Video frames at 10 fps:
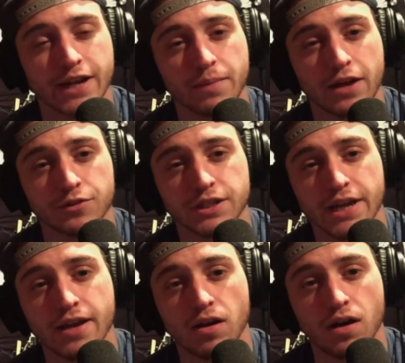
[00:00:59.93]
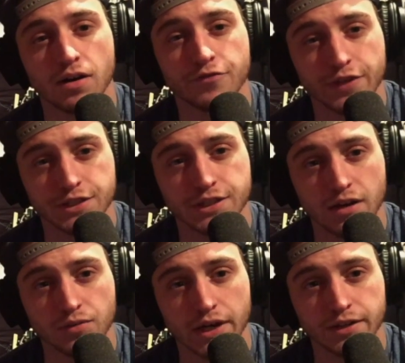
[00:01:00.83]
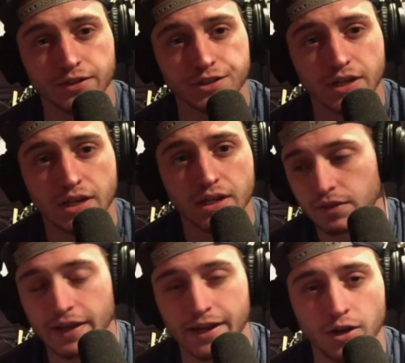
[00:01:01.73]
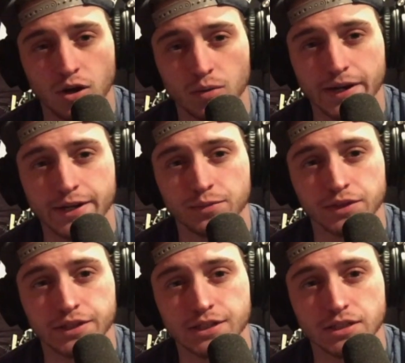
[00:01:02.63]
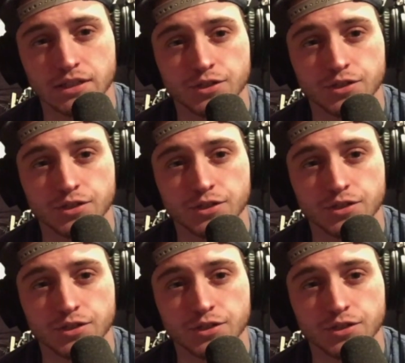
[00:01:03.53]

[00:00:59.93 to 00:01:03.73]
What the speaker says: came out today on Facedown Records. They had already released the